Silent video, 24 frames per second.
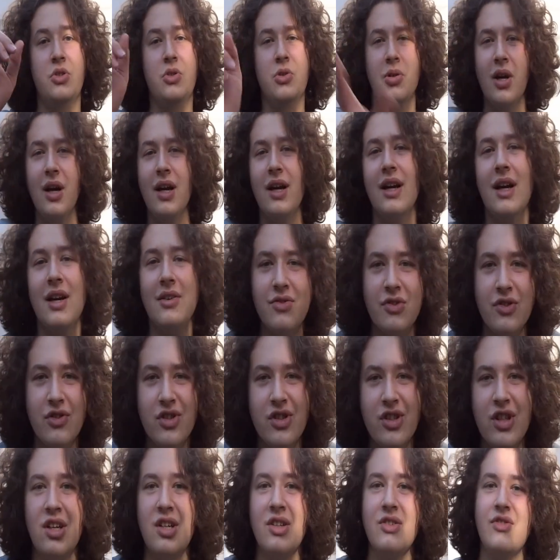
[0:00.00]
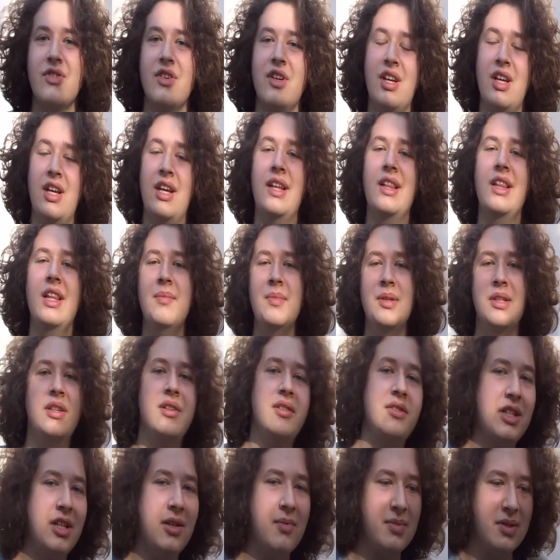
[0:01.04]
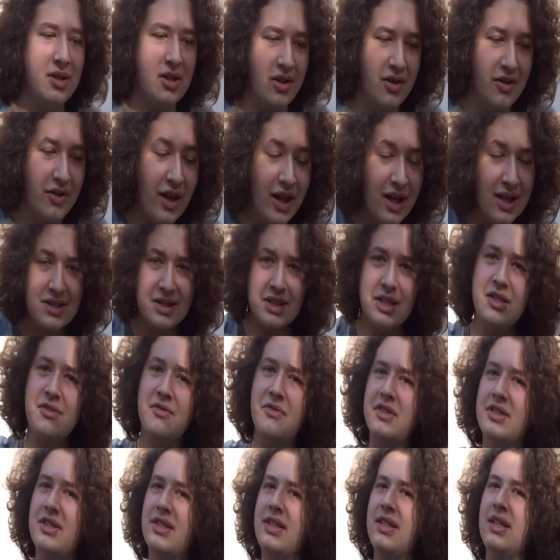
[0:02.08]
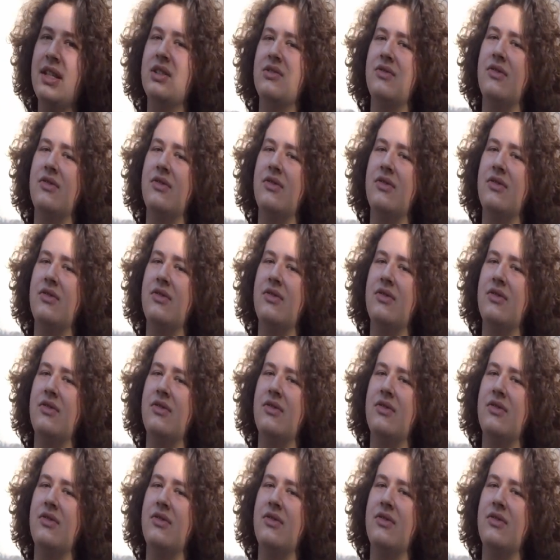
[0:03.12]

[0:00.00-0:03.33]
try it out for yourself, and let me know down below. That is it for today's